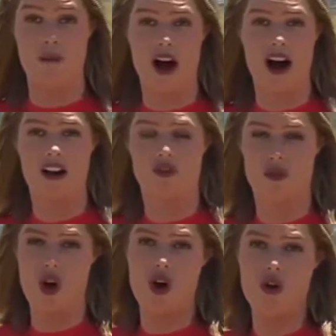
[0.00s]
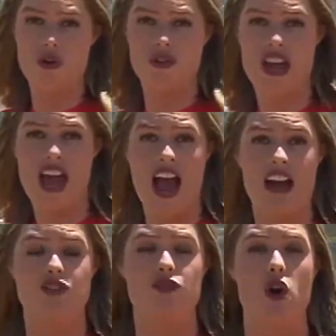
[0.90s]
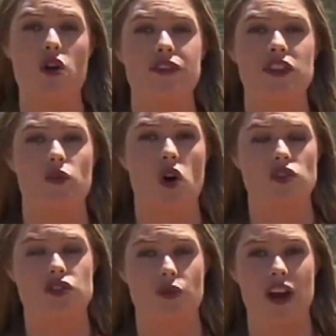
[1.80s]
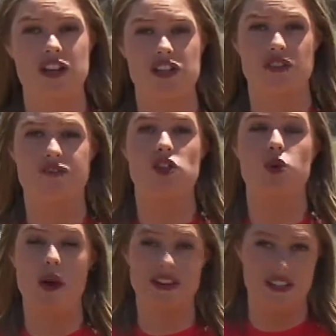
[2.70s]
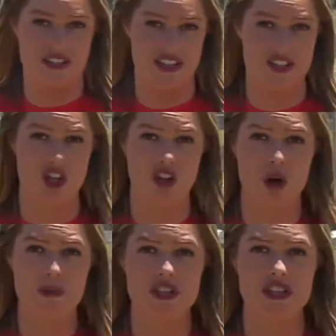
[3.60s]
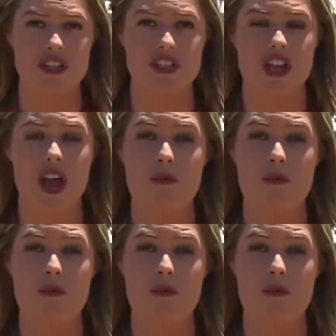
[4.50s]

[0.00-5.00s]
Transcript: Park Road and drove in the wrong direction for 26 kilometres